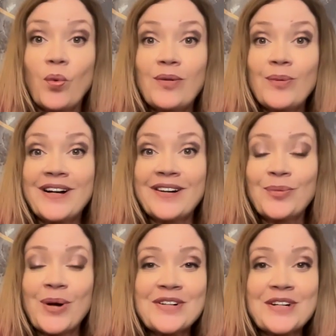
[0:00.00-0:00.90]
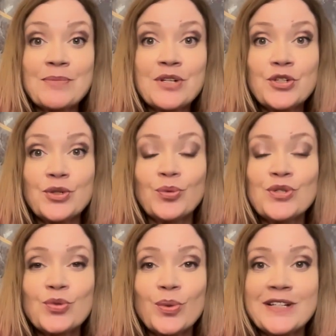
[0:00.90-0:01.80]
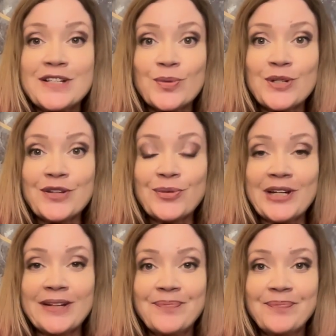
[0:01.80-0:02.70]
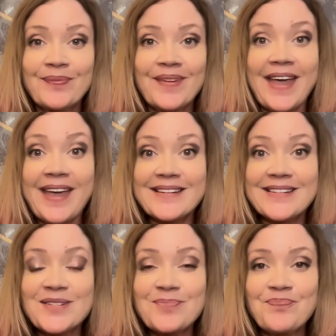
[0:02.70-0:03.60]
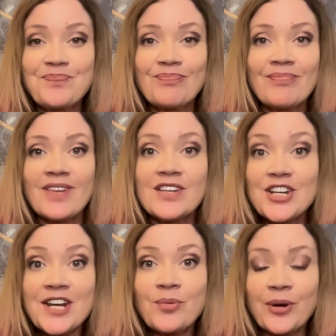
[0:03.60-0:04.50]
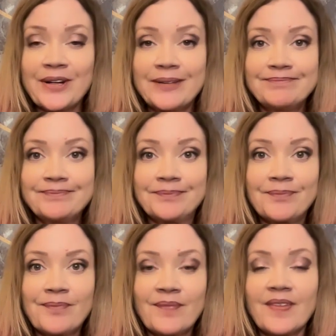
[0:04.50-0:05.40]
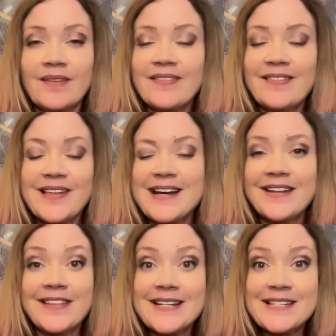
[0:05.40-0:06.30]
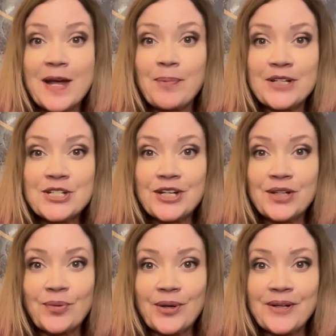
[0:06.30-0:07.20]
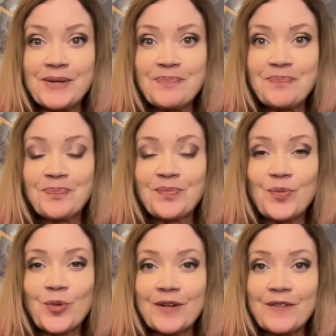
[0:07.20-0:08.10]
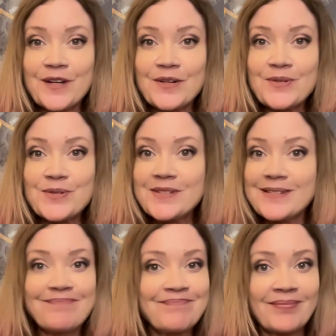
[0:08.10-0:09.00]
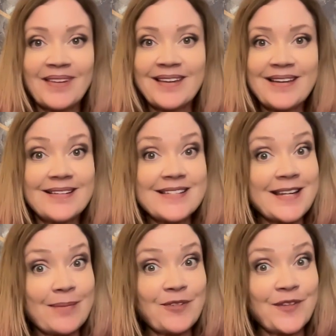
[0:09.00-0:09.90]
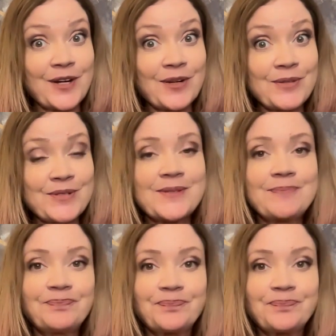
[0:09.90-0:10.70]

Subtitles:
Welcome to 2023 and January. A lot of things happen in January. One of those, some of those